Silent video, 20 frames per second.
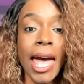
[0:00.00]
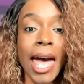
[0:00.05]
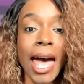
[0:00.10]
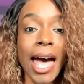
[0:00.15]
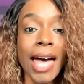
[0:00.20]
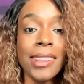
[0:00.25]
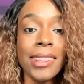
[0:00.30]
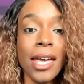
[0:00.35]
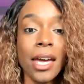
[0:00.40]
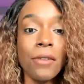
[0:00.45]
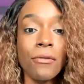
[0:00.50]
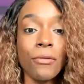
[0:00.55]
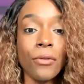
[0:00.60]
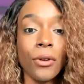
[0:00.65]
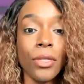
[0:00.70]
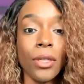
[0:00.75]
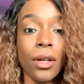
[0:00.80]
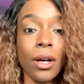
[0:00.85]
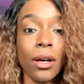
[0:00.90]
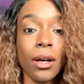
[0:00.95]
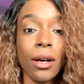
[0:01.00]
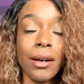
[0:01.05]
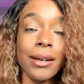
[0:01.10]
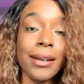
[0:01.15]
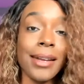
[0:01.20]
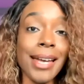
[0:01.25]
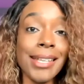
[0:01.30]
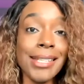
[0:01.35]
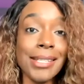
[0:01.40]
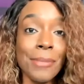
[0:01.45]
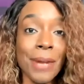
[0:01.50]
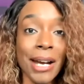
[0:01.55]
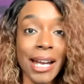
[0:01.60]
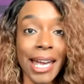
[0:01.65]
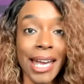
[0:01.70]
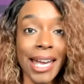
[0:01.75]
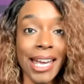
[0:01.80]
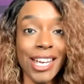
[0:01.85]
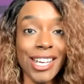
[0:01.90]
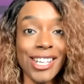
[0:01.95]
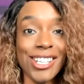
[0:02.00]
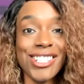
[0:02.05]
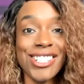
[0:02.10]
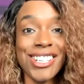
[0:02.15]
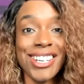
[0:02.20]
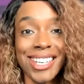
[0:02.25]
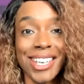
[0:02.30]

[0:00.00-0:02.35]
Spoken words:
And then for the Guess My Age